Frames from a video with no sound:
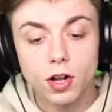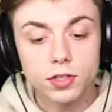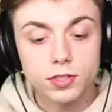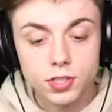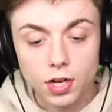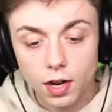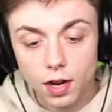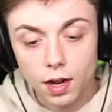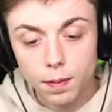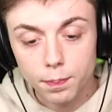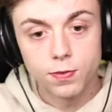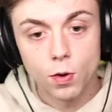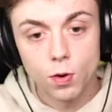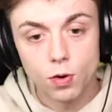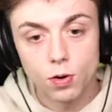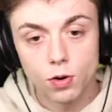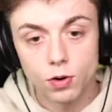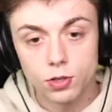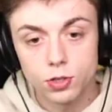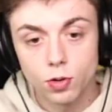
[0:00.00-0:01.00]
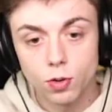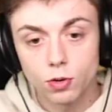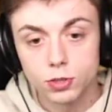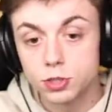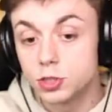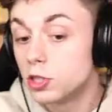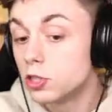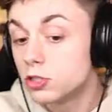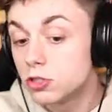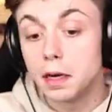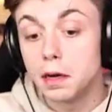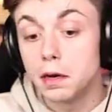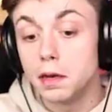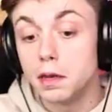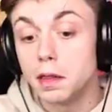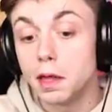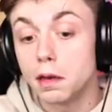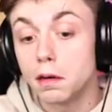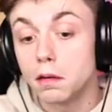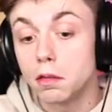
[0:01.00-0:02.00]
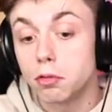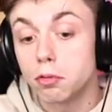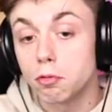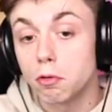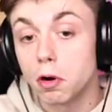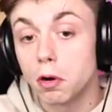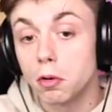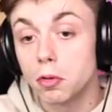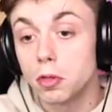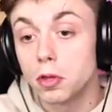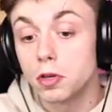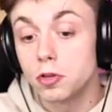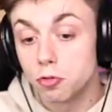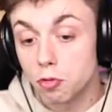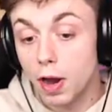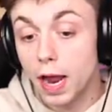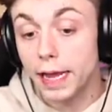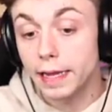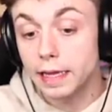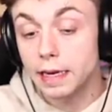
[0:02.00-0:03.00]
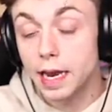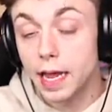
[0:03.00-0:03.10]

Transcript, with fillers: on top, four torches, and then throw the dragon